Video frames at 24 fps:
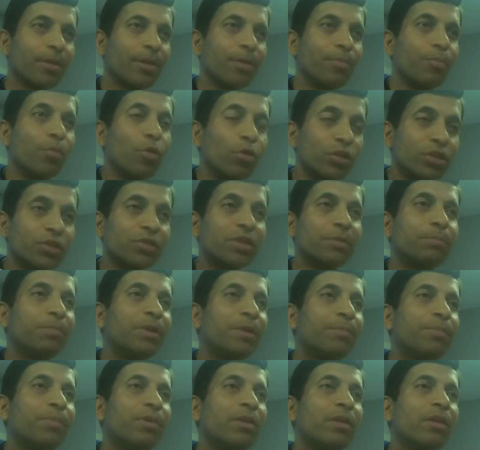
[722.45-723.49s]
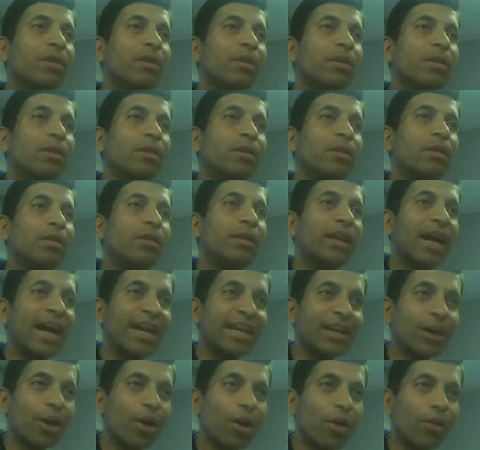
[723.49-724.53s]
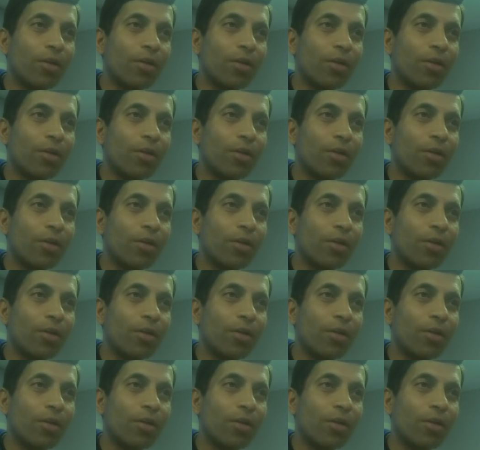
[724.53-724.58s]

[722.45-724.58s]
Most of the people die